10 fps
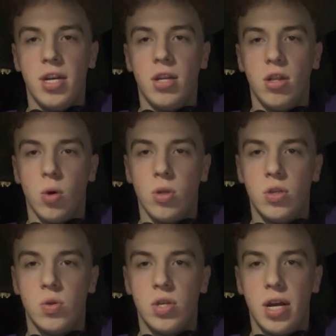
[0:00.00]
lower
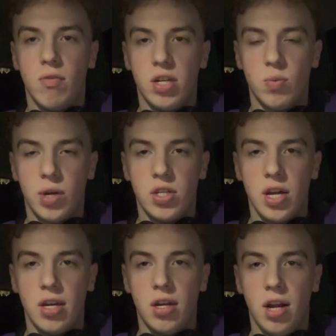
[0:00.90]
Tuesday, rest
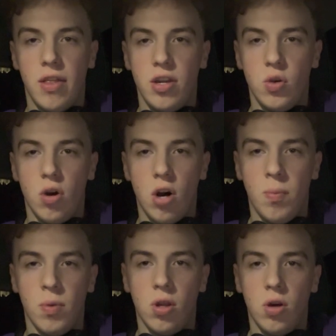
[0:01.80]
Wednesday, and then do
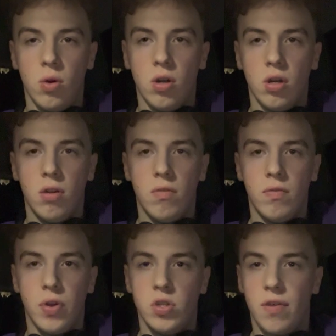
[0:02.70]
upper lower
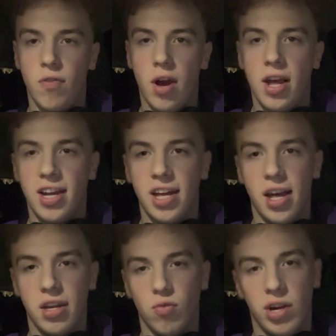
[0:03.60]
Thursday, Friday
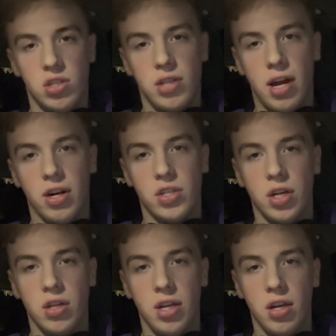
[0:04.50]
again, rest Saturday,
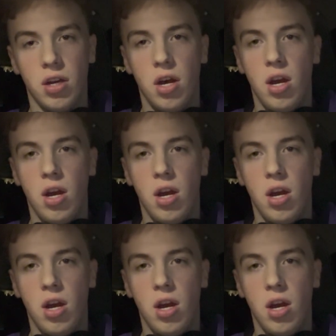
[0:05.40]
Sunday.